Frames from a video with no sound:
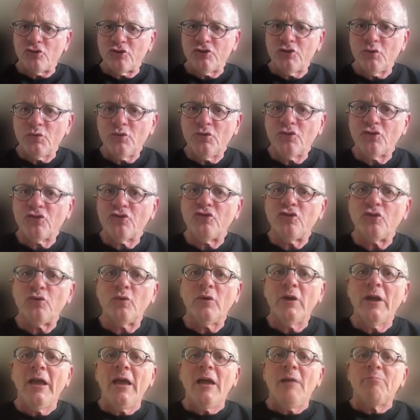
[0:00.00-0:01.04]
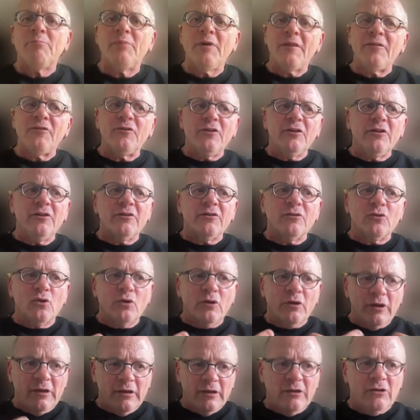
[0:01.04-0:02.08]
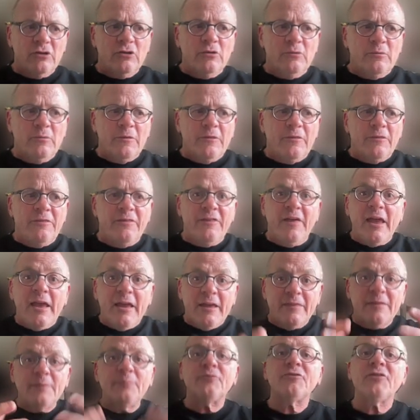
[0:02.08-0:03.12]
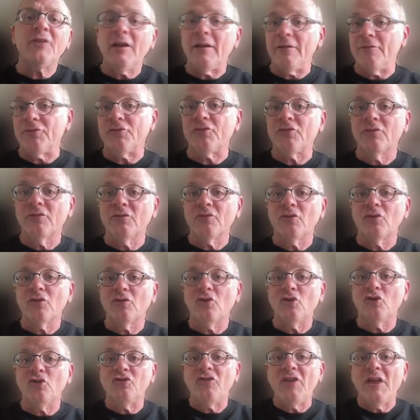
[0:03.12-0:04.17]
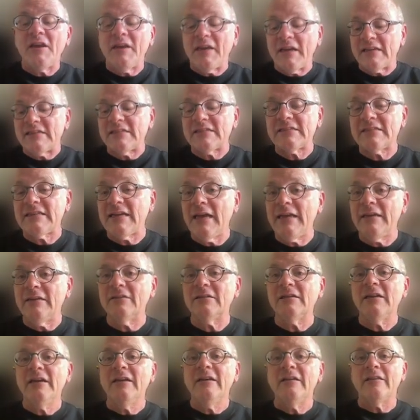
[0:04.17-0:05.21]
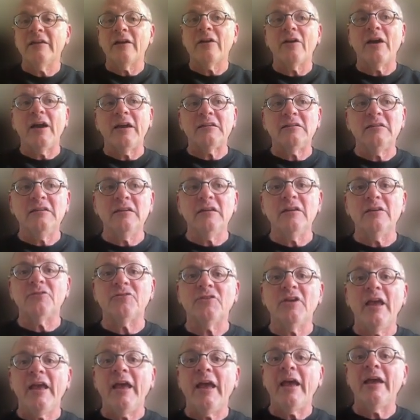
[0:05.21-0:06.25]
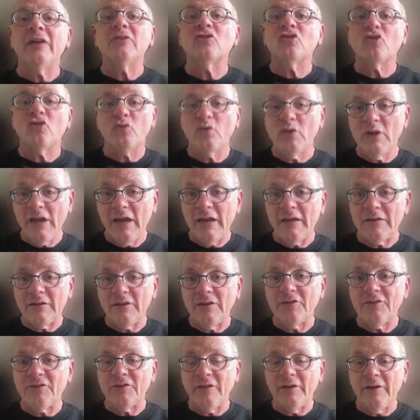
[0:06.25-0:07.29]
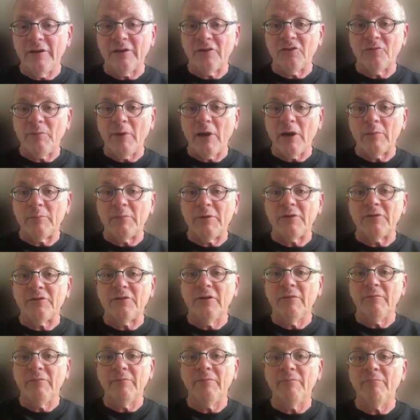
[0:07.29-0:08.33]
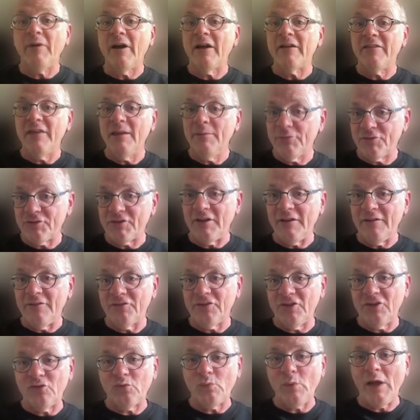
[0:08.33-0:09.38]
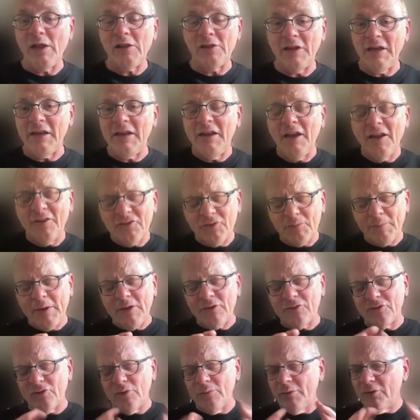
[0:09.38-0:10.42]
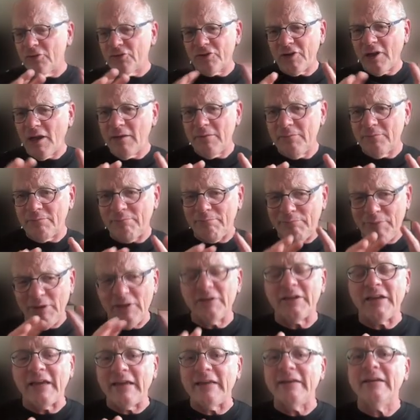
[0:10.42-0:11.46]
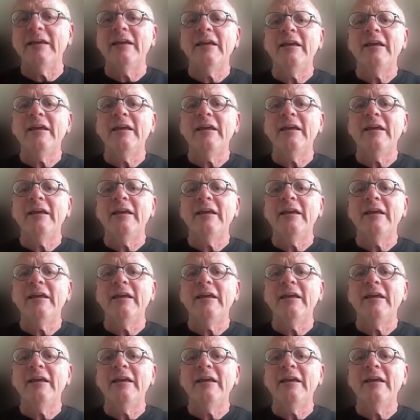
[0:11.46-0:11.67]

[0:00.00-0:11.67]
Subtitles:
students do, but they themselves could then extend their ideas and create this experiment by themselves as well, and not spend so much time building it,